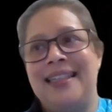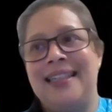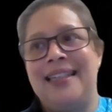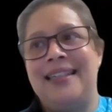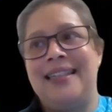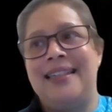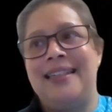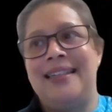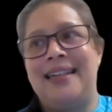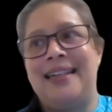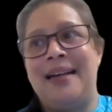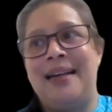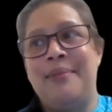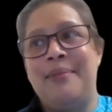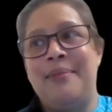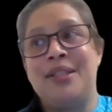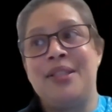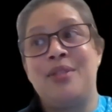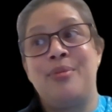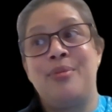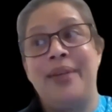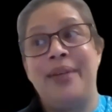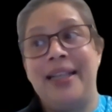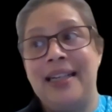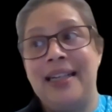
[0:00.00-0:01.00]
I
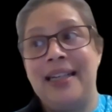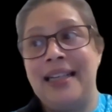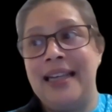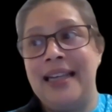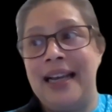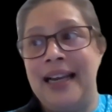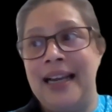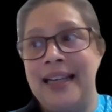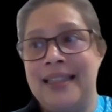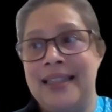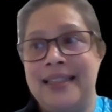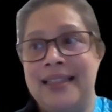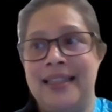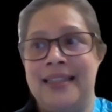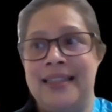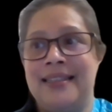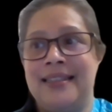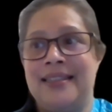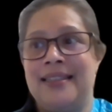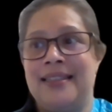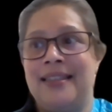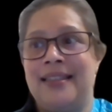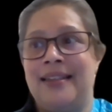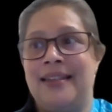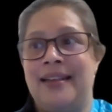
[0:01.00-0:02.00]
must quickly add
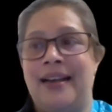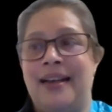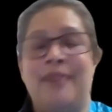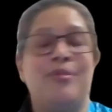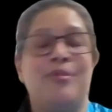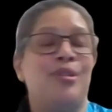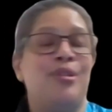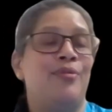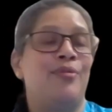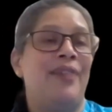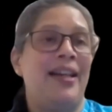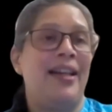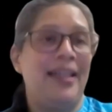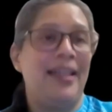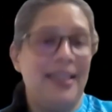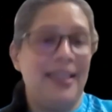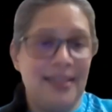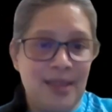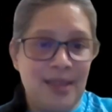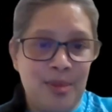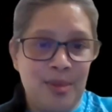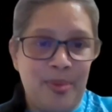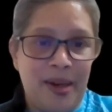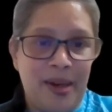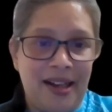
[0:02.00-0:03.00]
that I was very
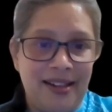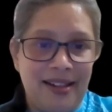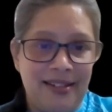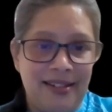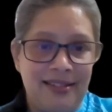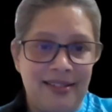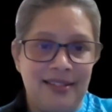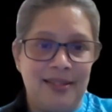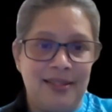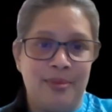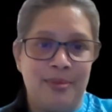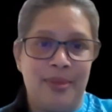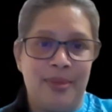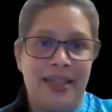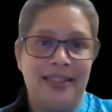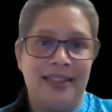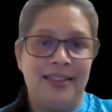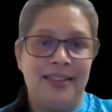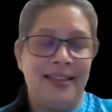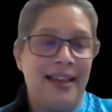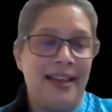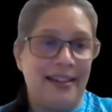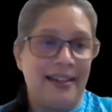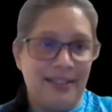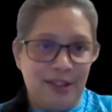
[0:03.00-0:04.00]
inspired by the
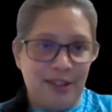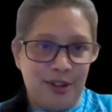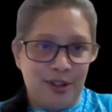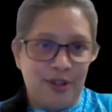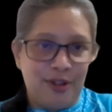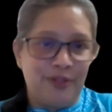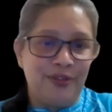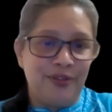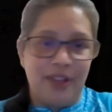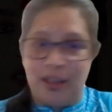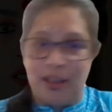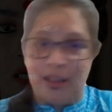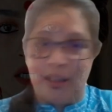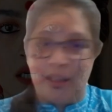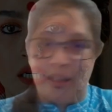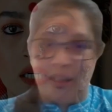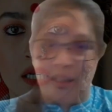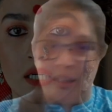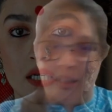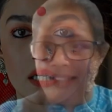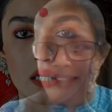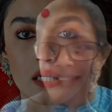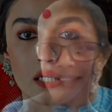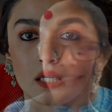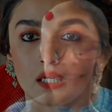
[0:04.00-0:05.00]
character of
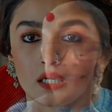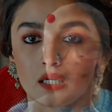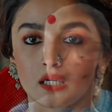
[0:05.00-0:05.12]
Gangubai